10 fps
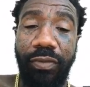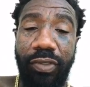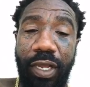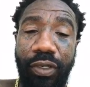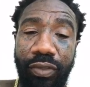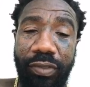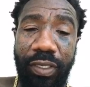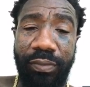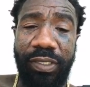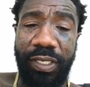Donald
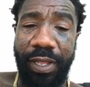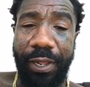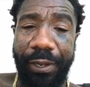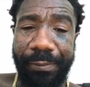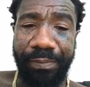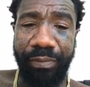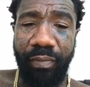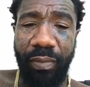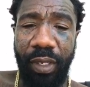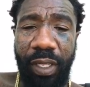Trump said
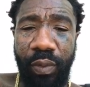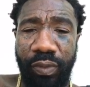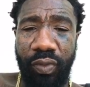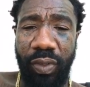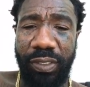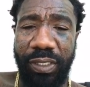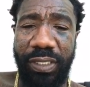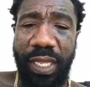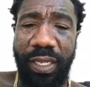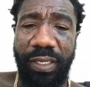he was going to
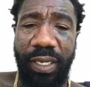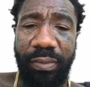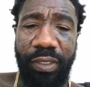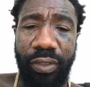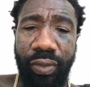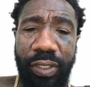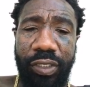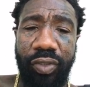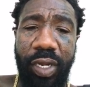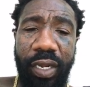tighten up the
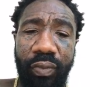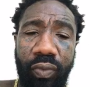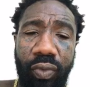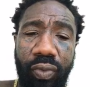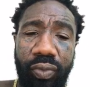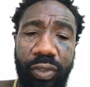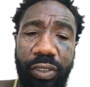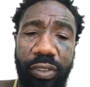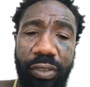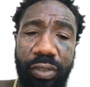three-strike rule
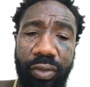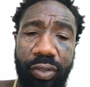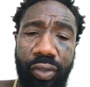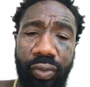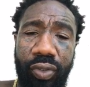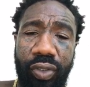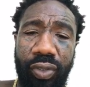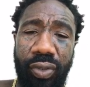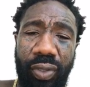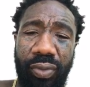to two
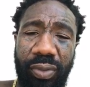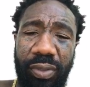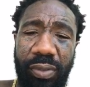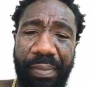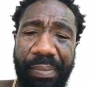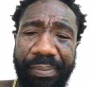strokes.